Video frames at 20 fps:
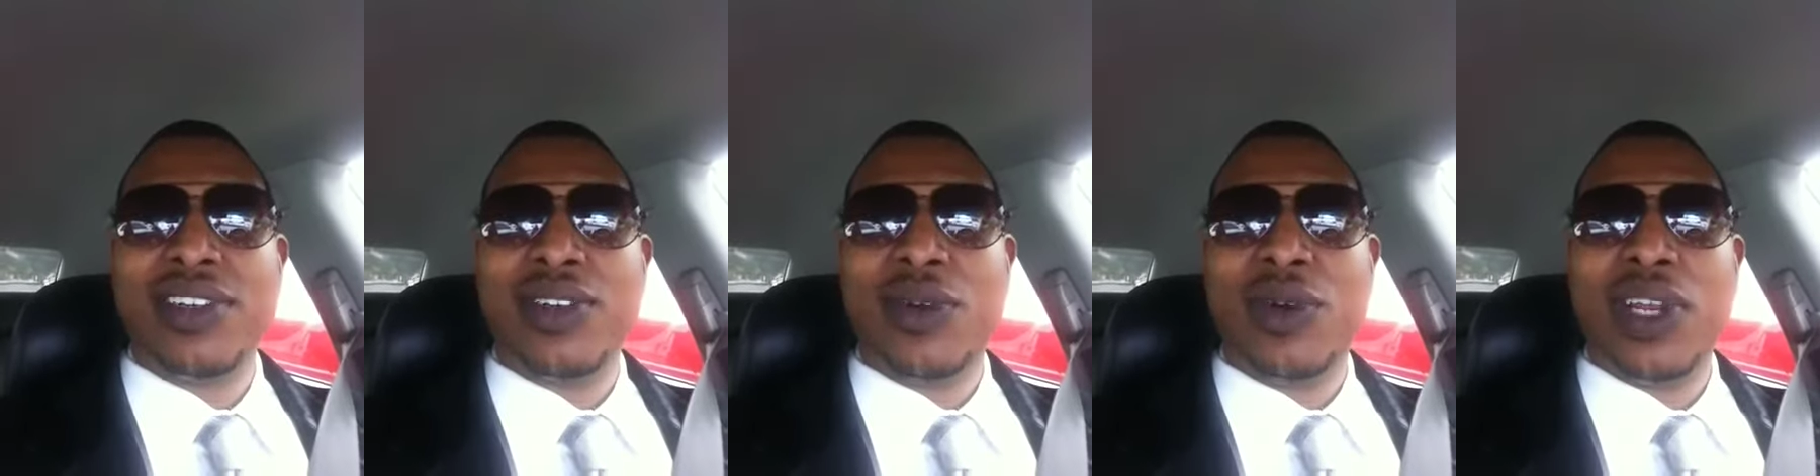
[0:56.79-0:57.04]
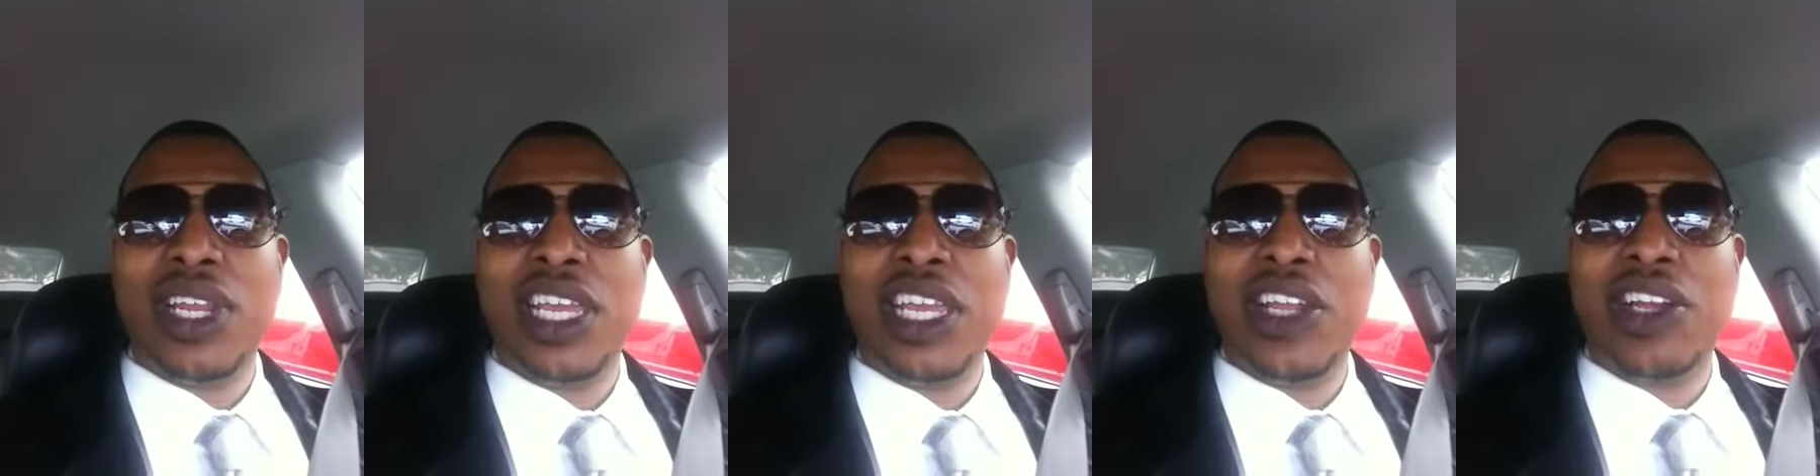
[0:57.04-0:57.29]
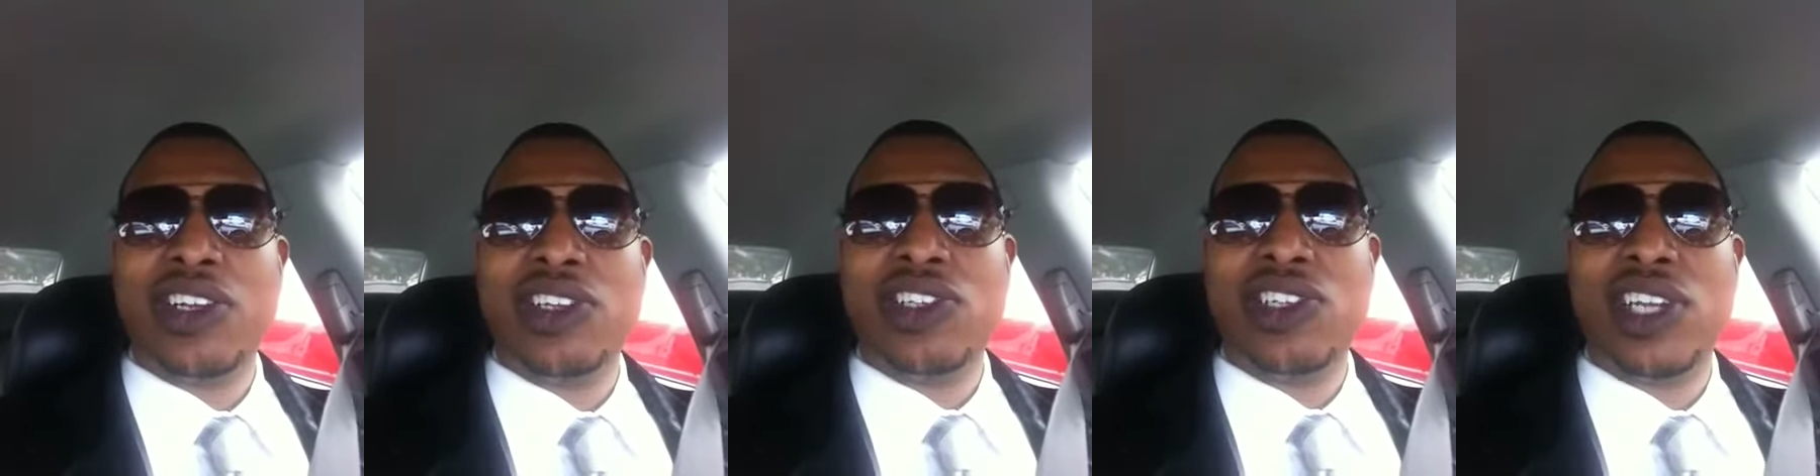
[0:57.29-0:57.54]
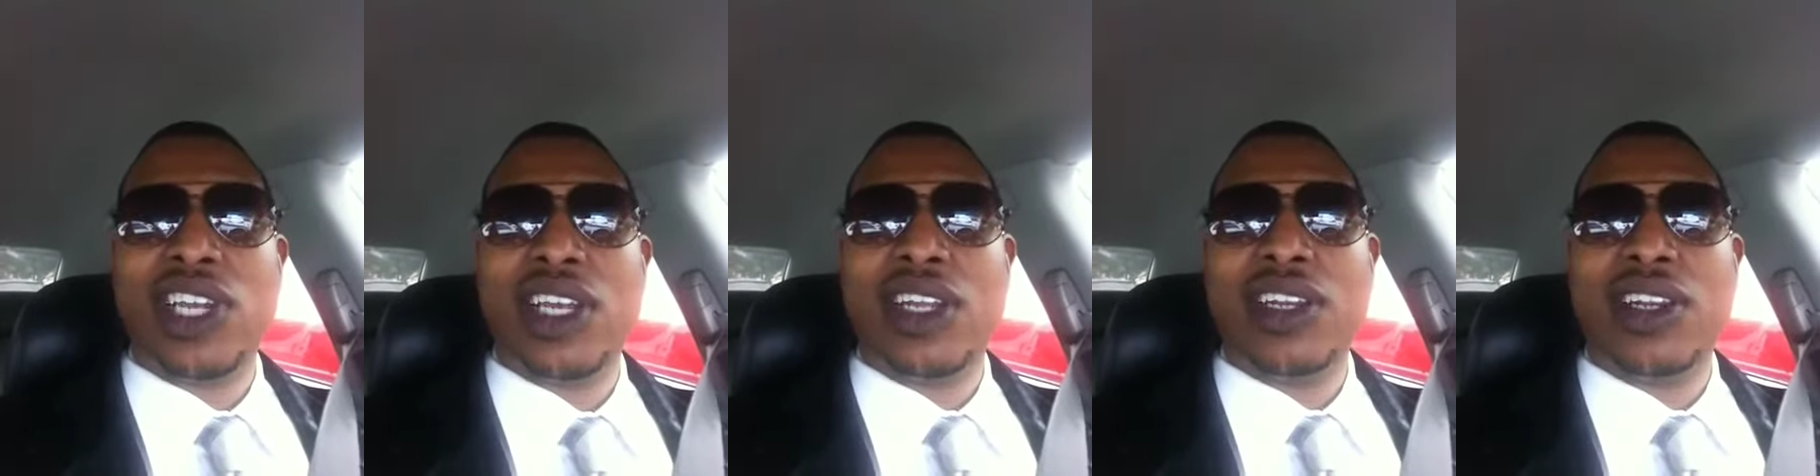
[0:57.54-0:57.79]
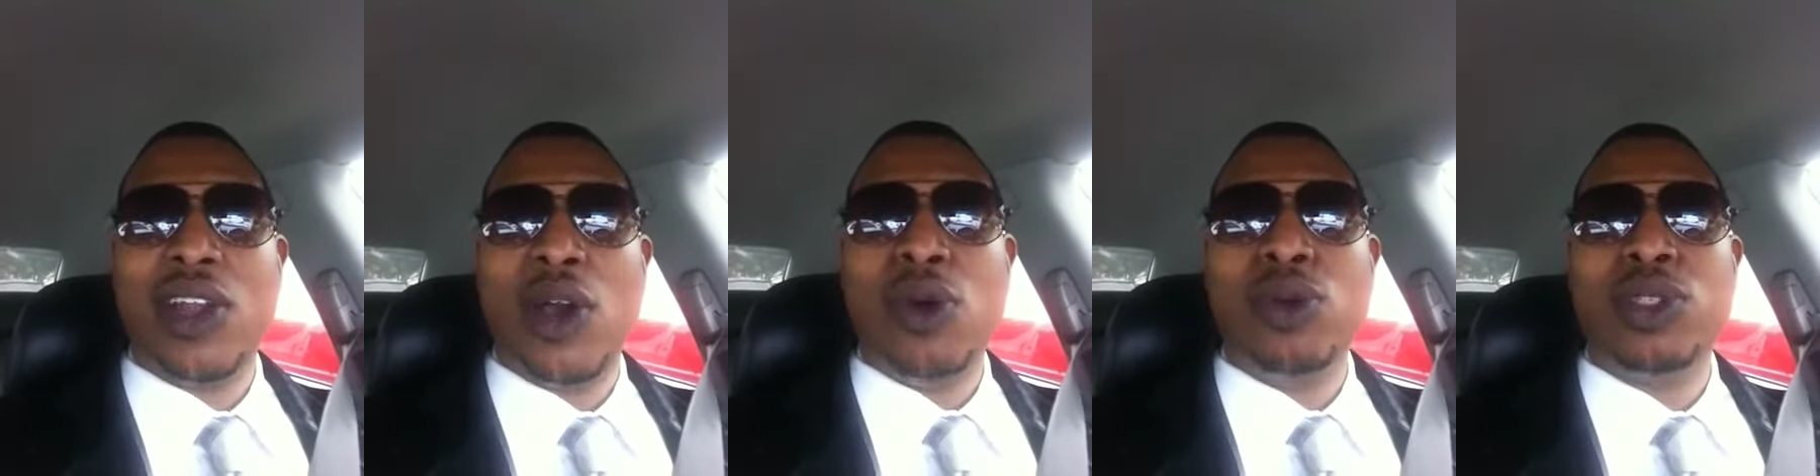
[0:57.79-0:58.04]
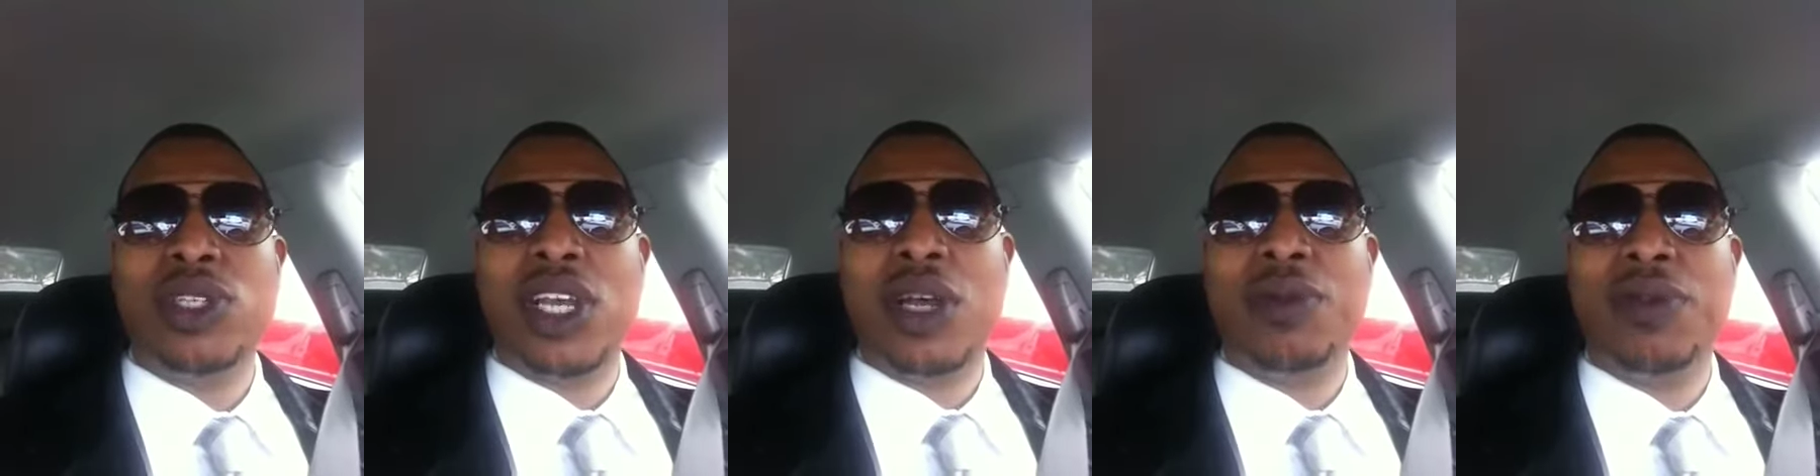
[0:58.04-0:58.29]
Quit hearing shit. Know
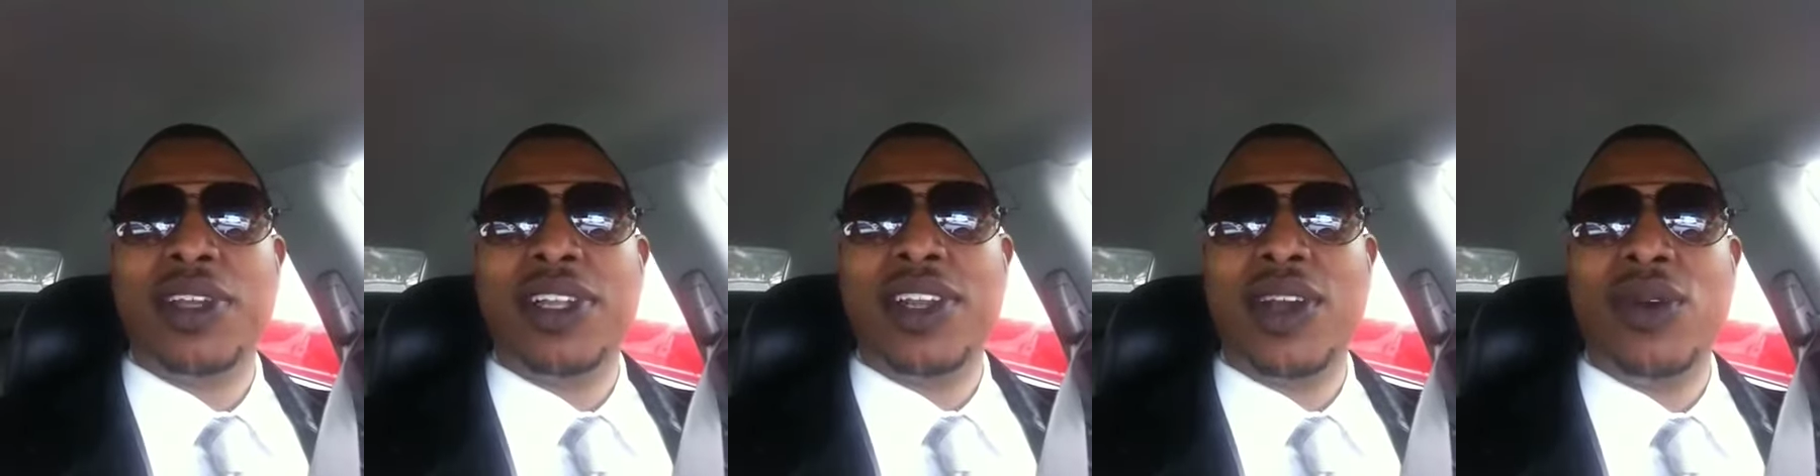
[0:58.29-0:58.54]
something.